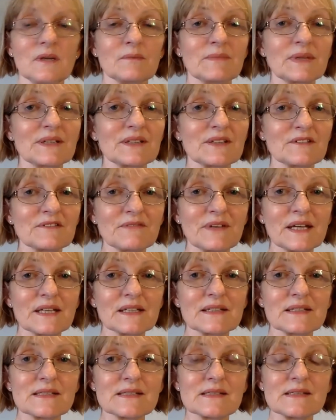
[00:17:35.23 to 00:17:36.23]
But the
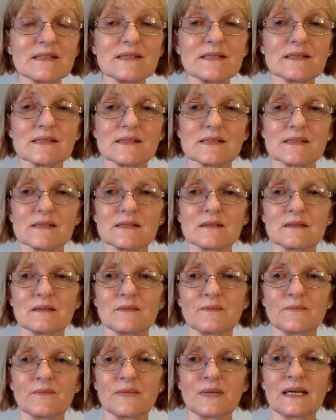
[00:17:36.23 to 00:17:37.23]
fact is this
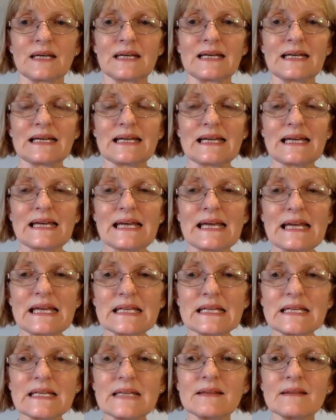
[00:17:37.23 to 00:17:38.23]

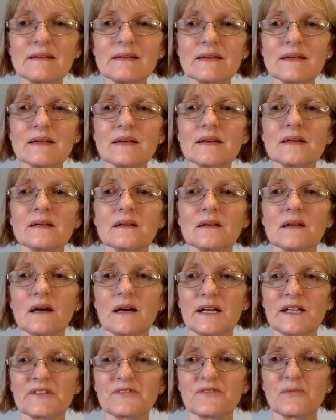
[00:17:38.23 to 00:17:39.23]
anything in
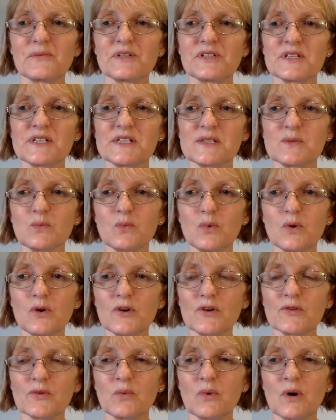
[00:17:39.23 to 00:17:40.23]
life which is
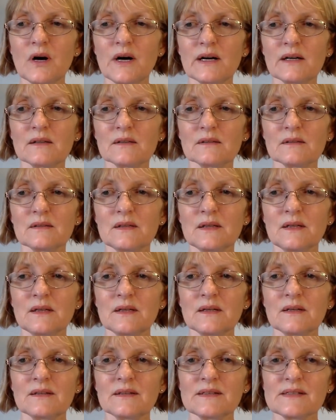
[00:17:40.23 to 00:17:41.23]
worthwhile
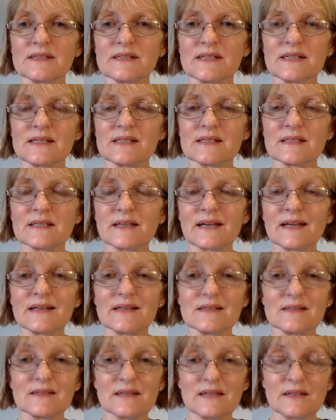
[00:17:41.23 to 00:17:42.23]

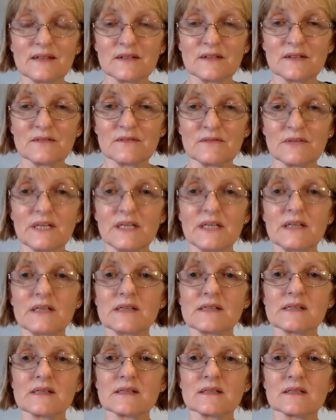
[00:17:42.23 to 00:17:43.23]
necessitates
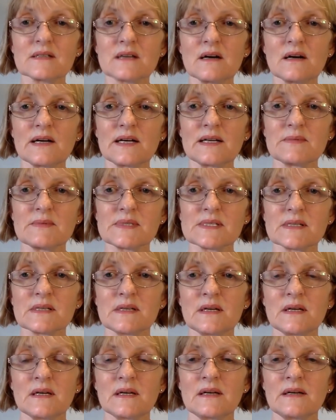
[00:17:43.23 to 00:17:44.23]
inconvenience at times
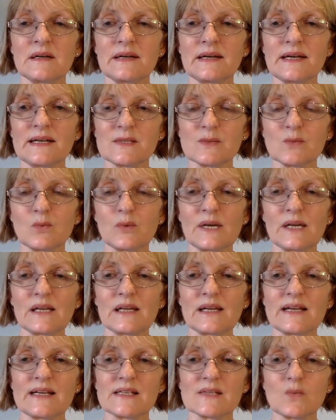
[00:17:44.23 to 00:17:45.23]
as
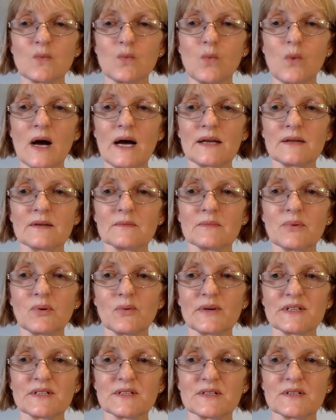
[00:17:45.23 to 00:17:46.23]
well as one
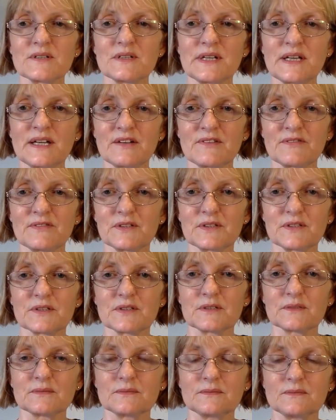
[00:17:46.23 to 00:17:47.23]
pointed effort.